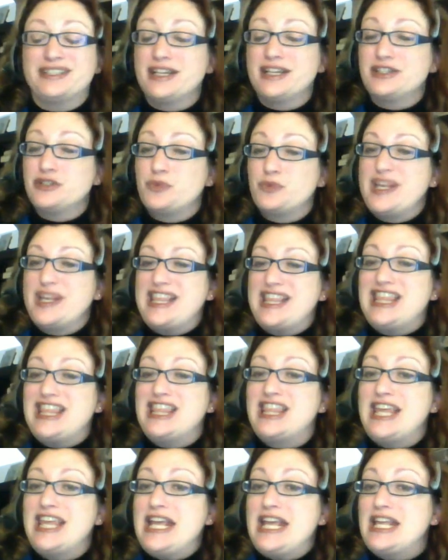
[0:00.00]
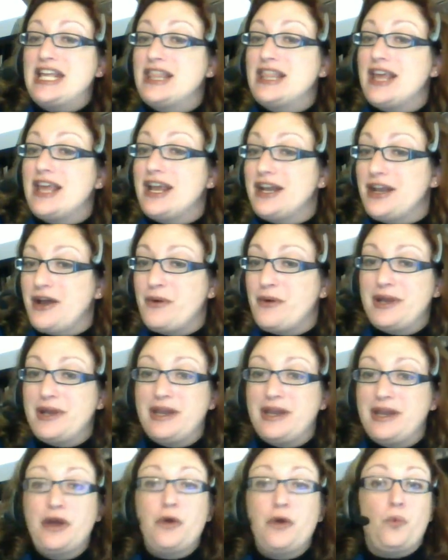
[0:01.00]
It's not just we think they know
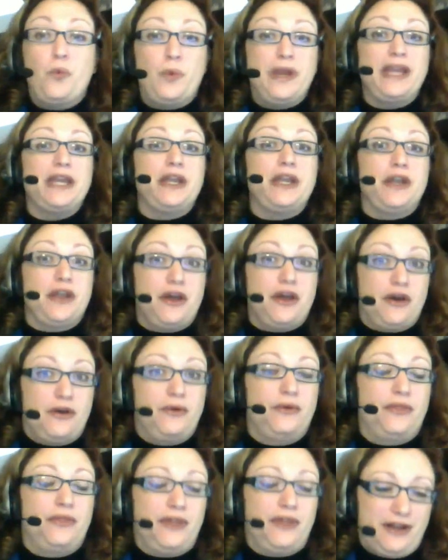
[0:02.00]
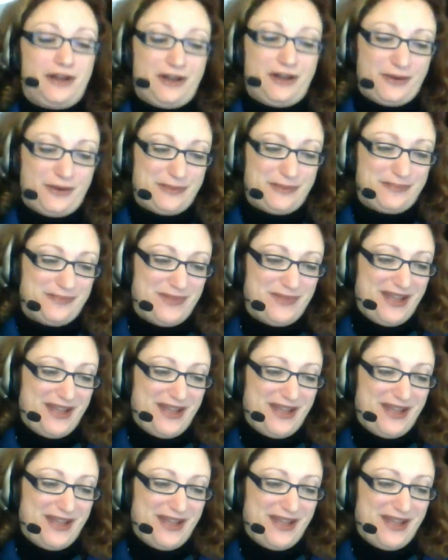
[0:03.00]
it, we know they know it.